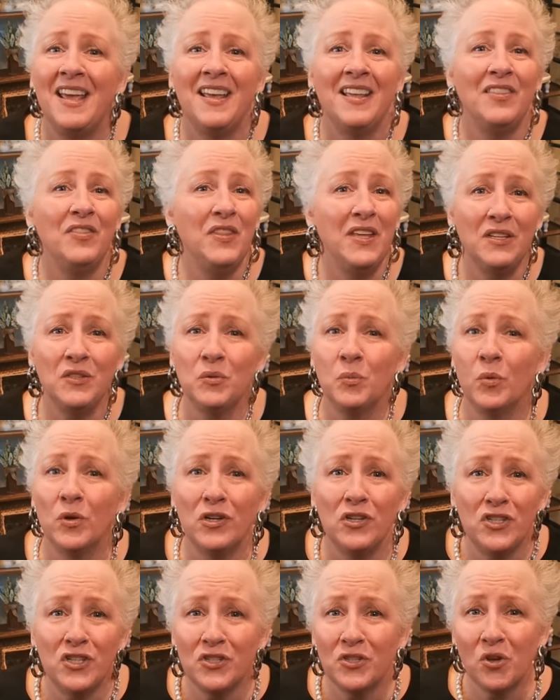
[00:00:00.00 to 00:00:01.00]
These
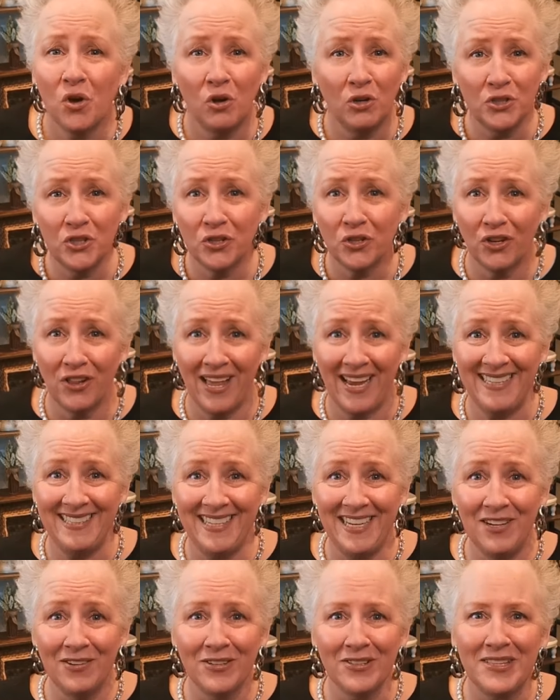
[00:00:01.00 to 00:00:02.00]
weren't just cultural
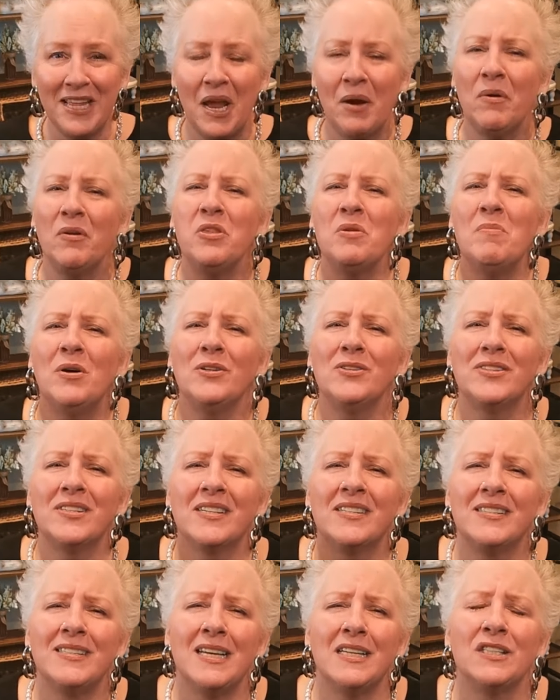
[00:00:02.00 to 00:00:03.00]
ideals. They were the most
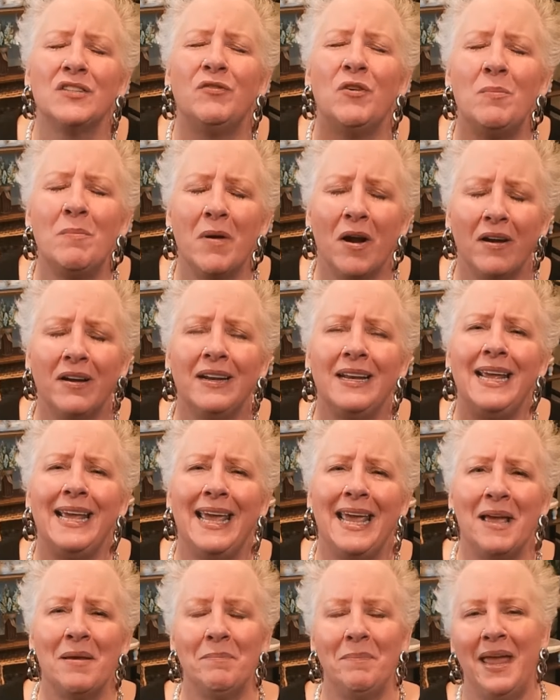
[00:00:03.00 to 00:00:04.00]
successful marketing
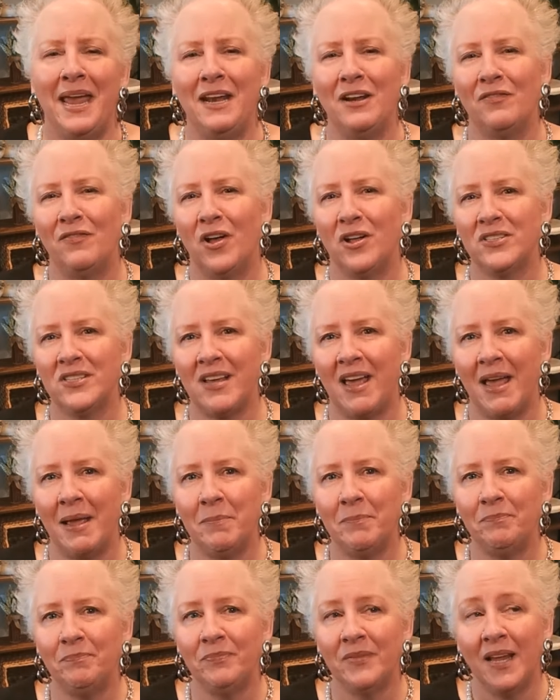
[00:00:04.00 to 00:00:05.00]
campaign of all time.